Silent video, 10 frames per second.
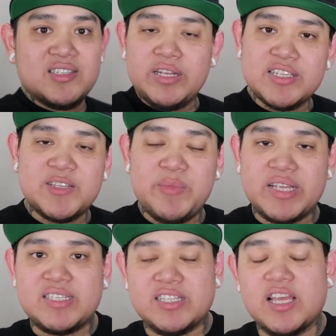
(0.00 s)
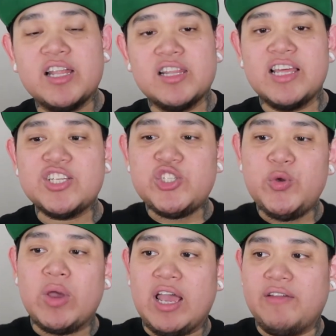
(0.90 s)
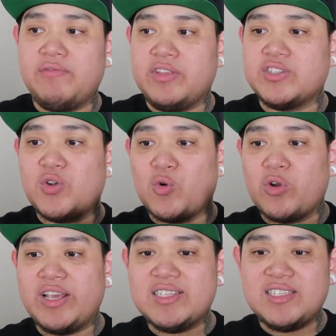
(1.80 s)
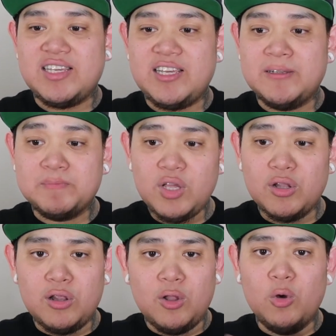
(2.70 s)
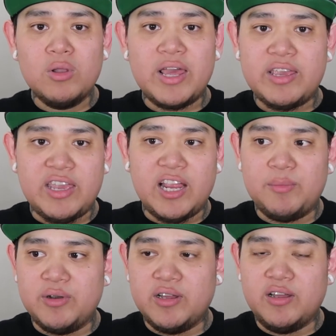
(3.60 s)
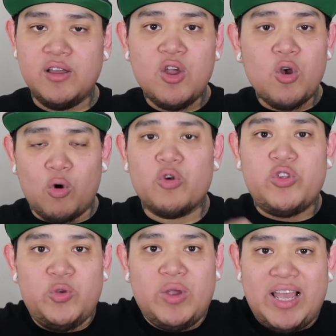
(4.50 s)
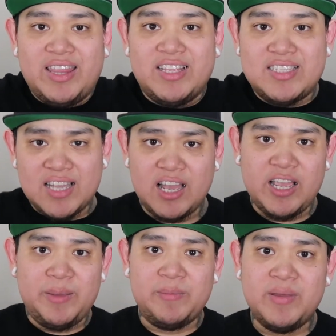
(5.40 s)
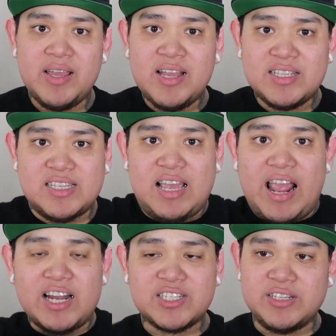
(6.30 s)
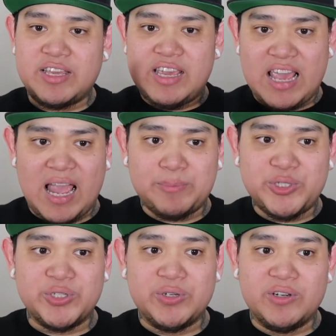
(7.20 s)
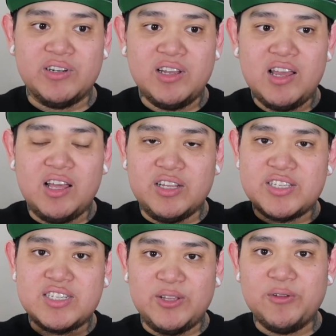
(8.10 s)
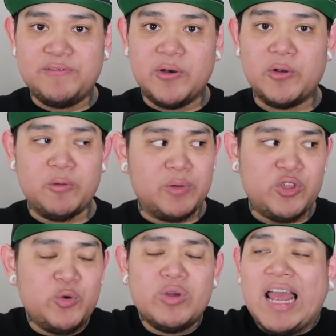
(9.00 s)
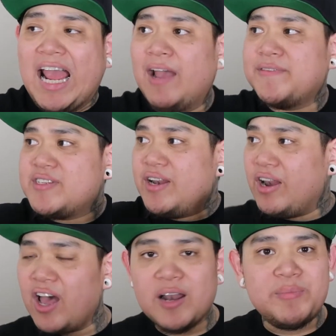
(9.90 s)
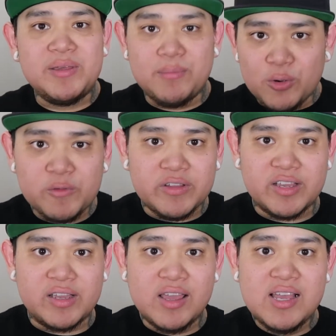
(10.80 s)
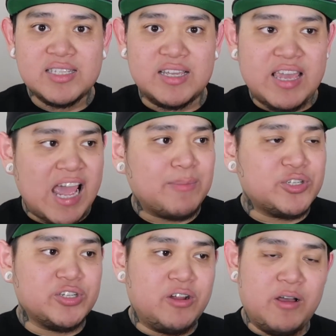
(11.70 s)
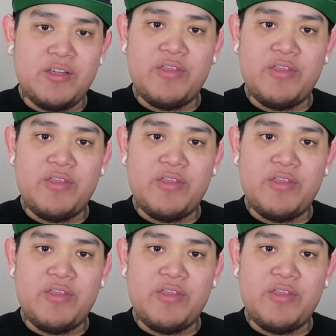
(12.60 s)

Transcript: It doesn't make sense unless you have this crazy low light camera, or you had the time to actually capture a still photo, but you would have to not be moving to capture